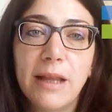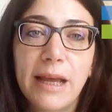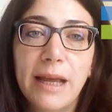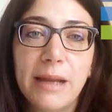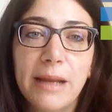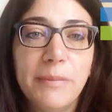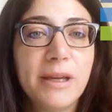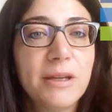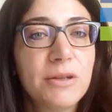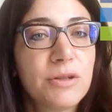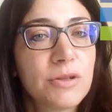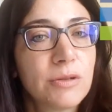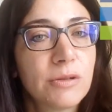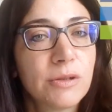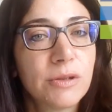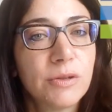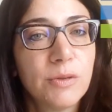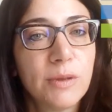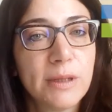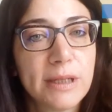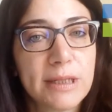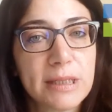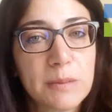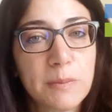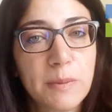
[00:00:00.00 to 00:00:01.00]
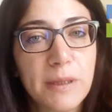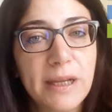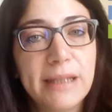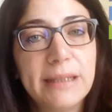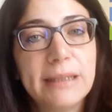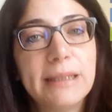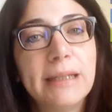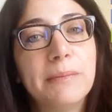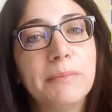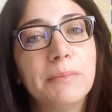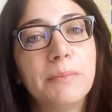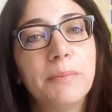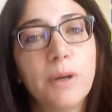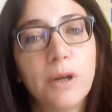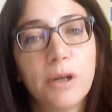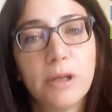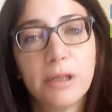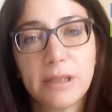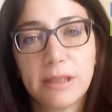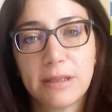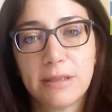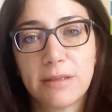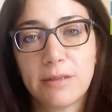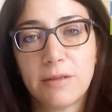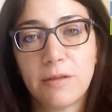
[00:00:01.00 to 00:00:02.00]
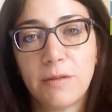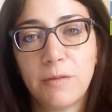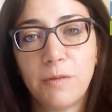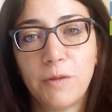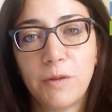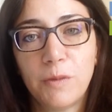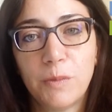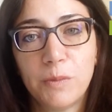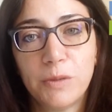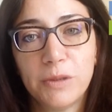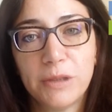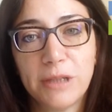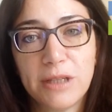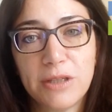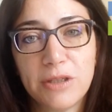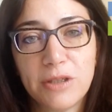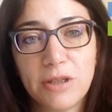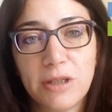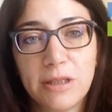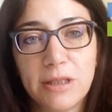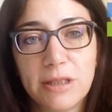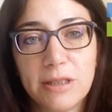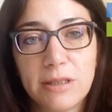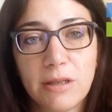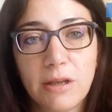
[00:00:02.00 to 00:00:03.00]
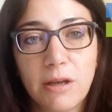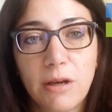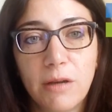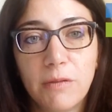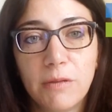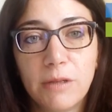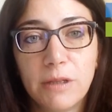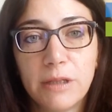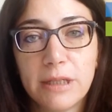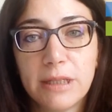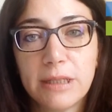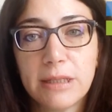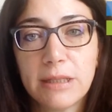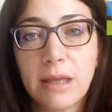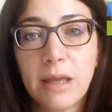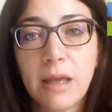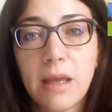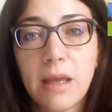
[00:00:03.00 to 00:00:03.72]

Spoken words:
and make sure to explain the importance of your potential discoveries.